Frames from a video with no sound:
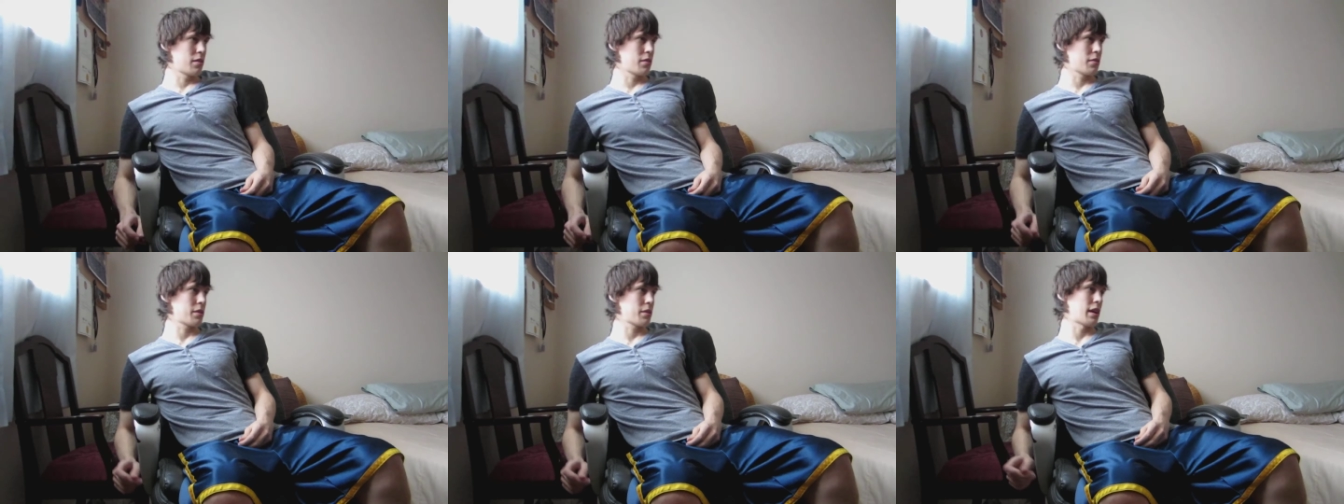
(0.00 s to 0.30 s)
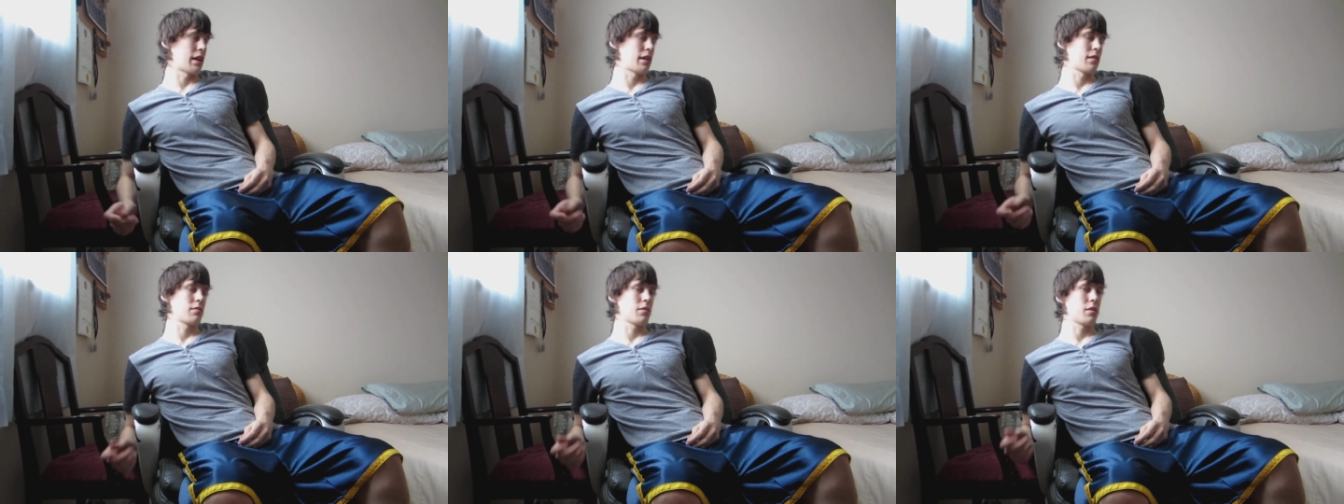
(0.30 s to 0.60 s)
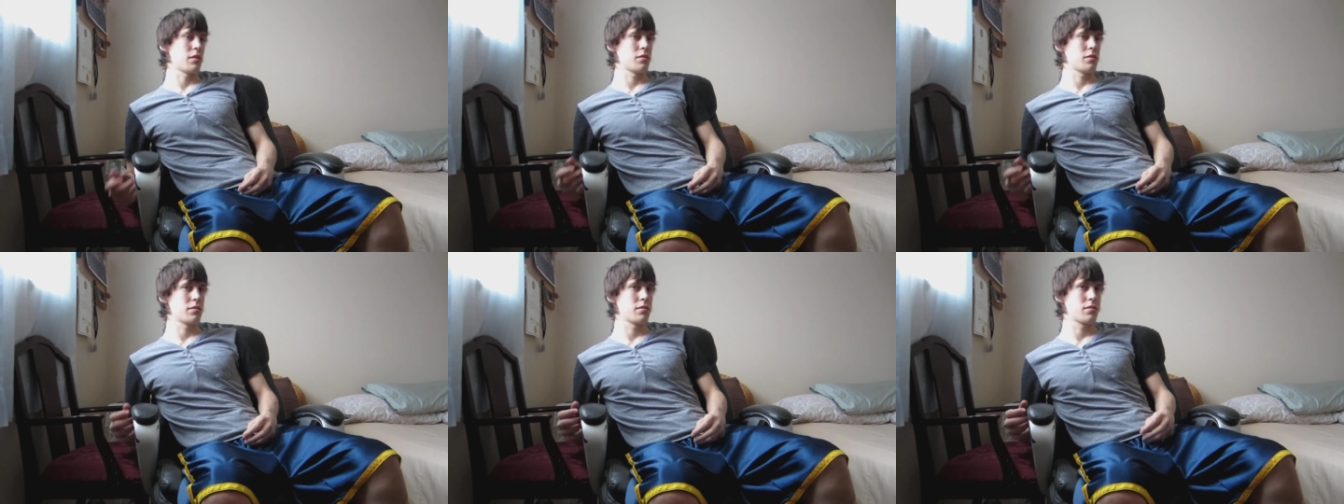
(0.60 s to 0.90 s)
Okay,
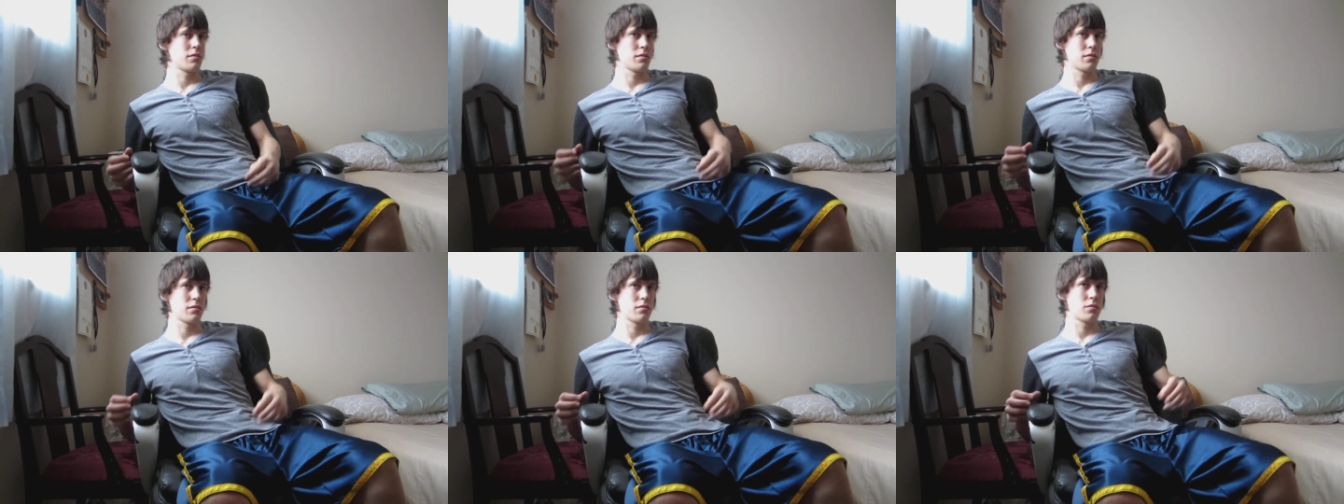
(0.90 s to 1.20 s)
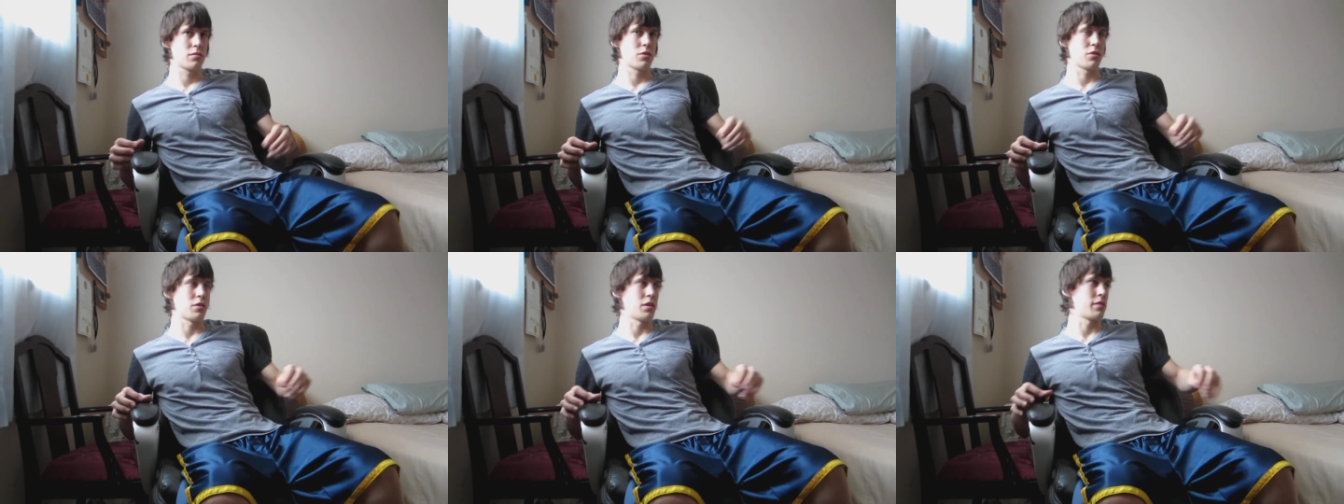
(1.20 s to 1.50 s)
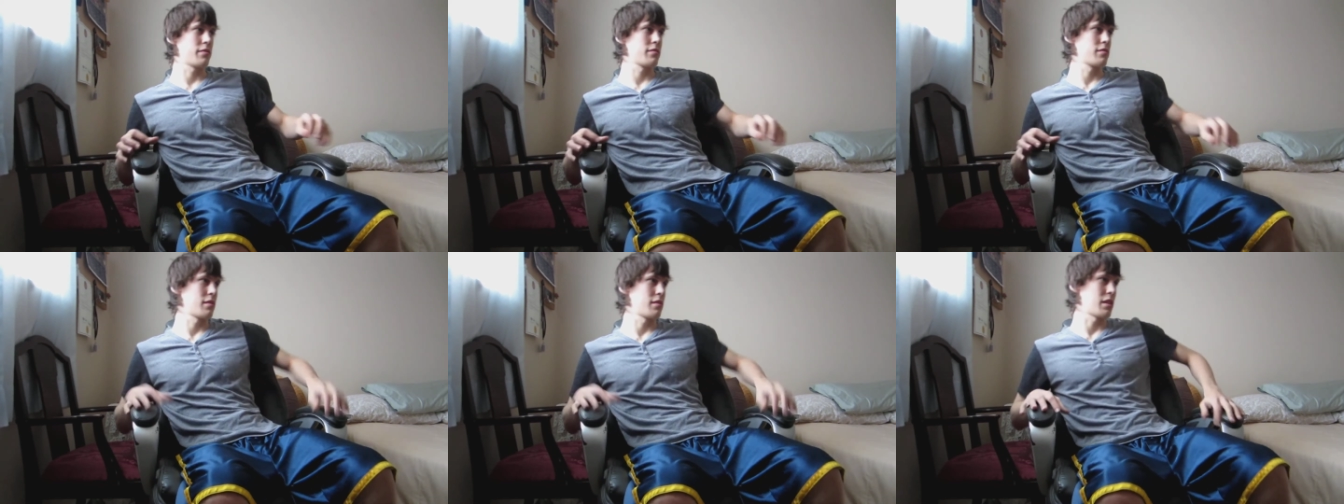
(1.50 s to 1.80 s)
well, sure enough.
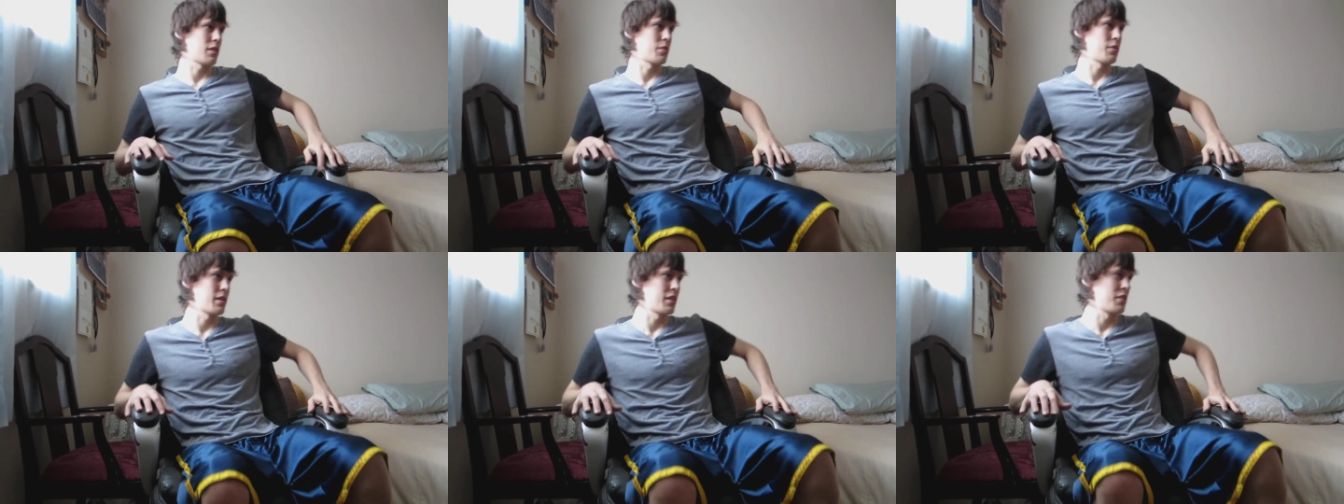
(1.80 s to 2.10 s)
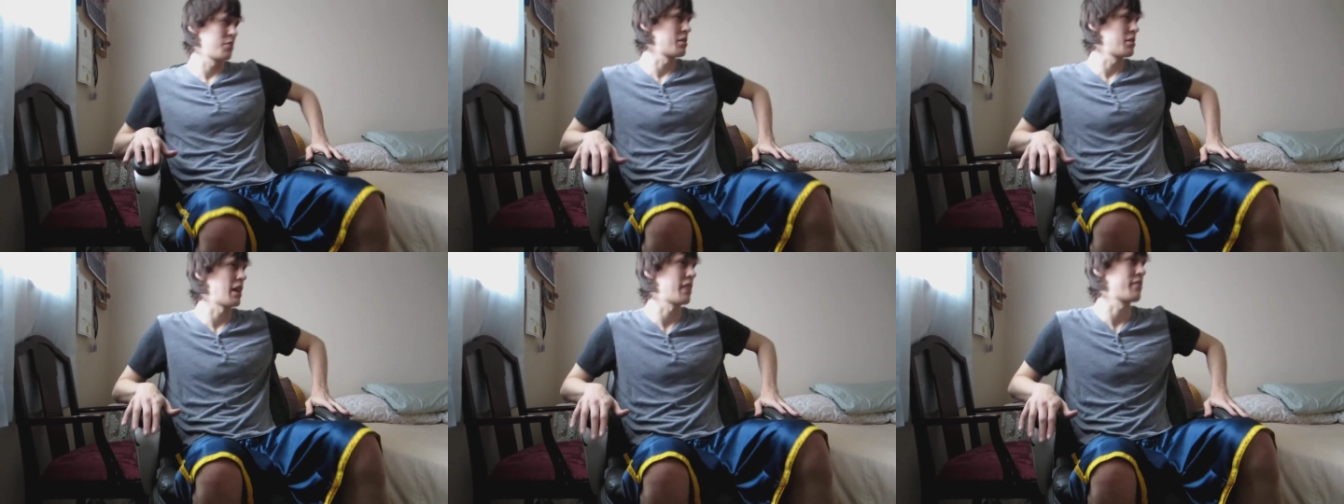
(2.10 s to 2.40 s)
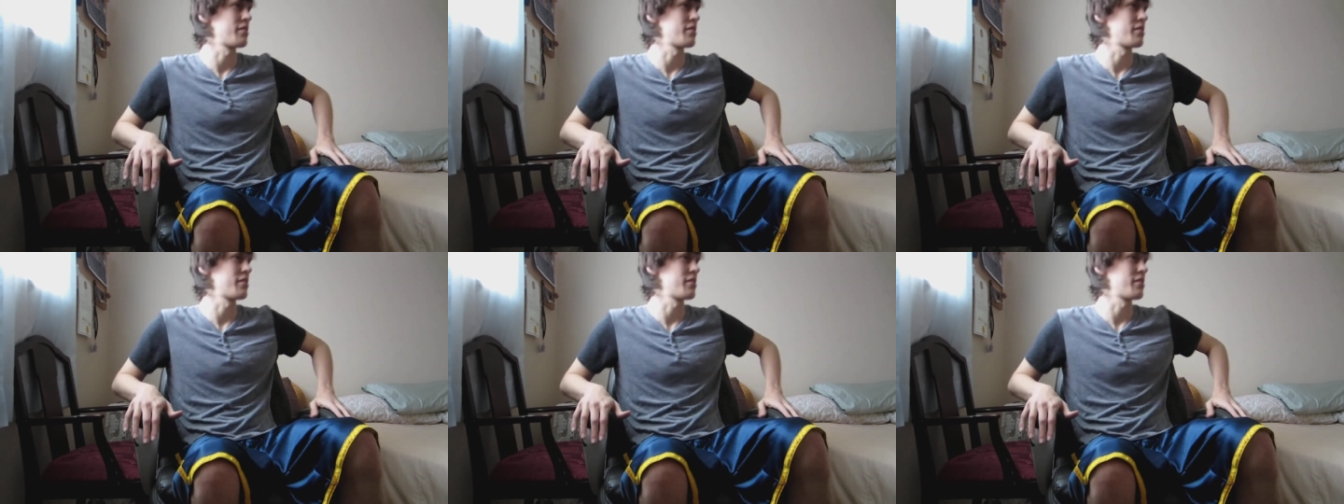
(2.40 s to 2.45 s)
I don't want you to have